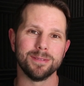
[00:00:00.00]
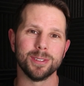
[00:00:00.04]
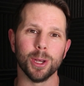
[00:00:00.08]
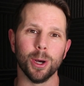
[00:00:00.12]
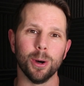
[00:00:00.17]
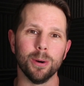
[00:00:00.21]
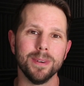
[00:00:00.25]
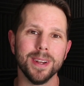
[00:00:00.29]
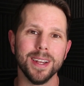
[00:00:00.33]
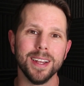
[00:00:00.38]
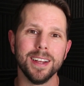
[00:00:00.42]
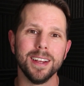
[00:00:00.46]

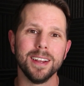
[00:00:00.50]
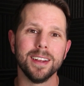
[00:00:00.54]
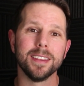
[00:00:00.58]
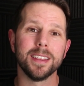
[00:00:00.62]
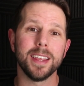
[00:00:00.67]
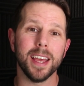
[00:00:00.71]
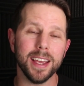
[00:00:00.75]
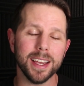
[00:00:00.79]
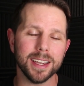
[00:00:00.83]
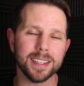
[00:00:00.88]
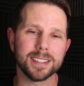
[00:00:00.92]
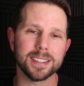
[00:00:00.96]
So
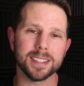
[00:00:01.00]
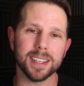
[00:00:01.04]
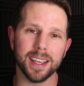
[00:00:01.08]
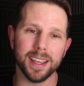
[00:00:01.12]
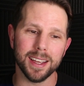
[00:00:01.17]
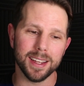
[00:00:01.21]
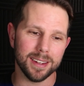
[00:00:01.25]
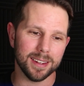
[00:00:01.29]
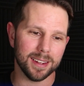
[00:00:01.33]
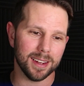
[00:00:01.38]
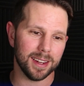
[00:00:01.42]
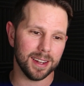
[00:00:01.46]
thanks.
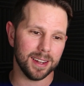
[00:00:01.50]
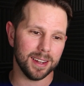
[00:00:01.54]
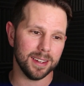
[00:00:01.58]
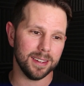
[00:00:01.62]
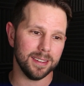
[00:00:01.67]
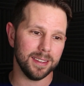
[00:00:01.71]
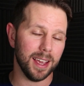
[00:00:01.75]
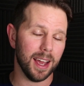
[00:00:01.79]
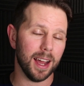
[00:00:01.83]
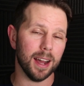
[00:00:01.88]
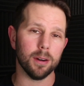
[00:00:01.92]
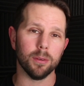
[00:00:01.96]
And uh,
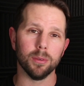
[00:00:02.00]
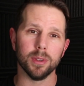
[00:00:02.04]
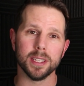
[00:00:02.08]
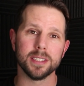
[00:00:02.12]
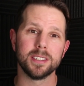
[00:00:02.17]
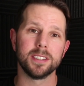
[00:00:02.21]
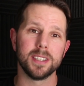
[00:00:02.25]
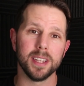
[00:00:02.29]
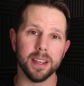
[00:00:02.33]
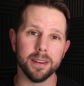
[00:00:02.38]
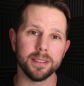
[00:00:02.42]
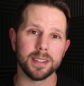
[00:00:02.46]
yeah,
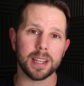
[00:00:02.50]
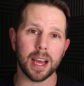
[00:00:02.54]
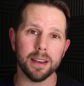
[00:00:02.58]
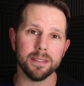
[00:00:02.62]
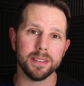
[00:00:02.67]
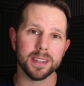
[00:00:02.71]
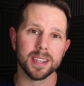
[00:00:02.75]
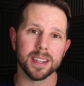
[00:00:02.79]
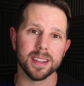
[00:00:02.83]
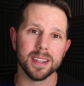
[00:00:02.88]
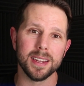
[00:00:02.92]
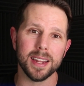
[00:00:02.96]
let's dive
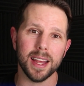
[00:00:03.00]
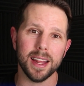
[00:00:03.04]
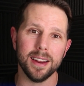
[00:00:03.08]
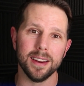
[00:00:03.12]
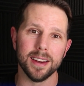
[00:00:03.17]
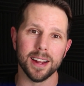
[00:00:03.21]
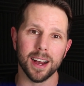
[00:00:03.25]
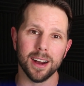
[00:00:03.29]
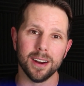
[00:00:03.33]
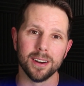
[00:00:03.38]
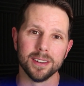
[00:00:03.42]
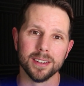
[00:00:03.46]
into the data
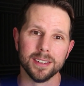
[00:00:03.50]
now.